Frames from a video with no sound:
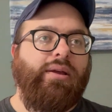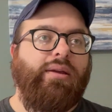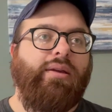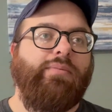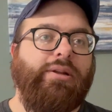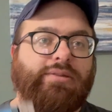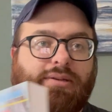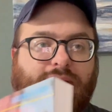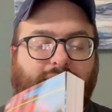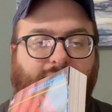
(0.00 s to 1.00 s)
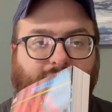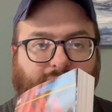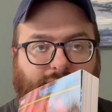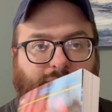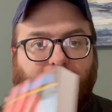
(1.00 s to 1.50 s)
And when it's all said and done,
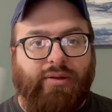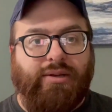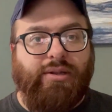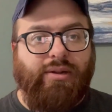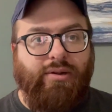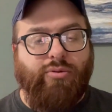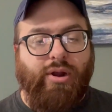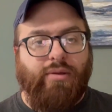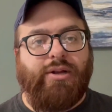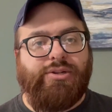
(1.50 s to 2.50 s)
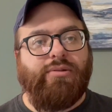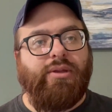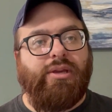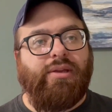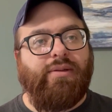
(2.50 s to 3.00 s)
those will be collected
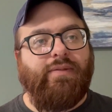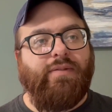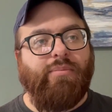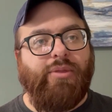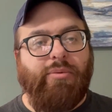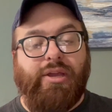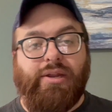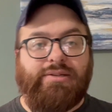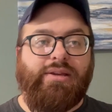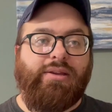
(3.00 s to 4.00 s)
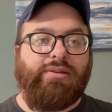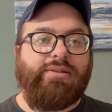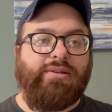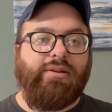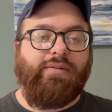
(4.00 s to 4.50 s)
chronologically from the beginning to
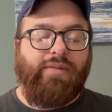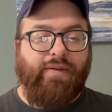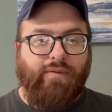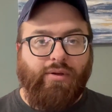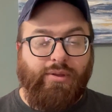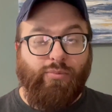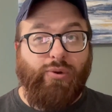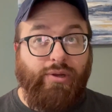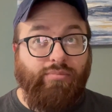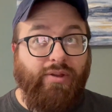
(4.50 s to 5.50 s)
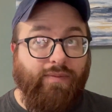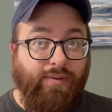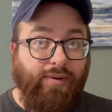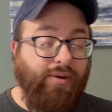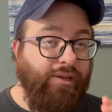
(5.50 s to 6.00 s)
end of that volume 1
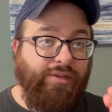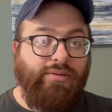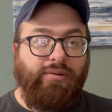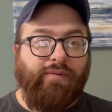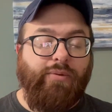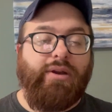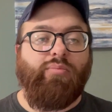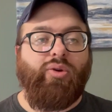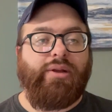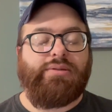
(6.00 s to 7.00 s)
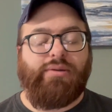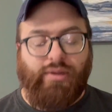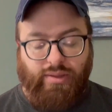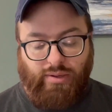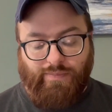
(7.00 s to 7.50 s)
before any sort of renumberings or
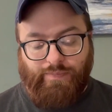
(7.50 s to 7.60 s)
anything.